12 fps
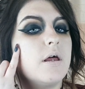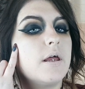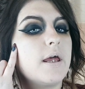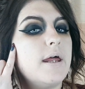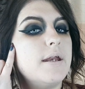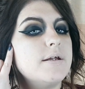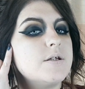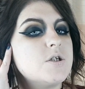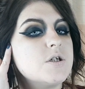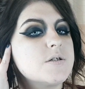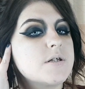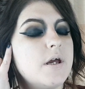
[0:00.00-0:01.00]
Again,
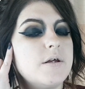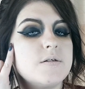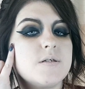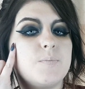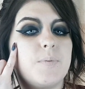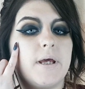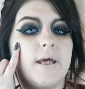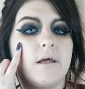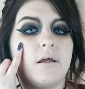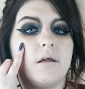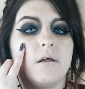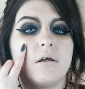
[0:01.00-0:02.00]
it's just going to
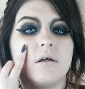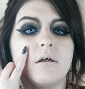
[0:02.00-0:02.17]
be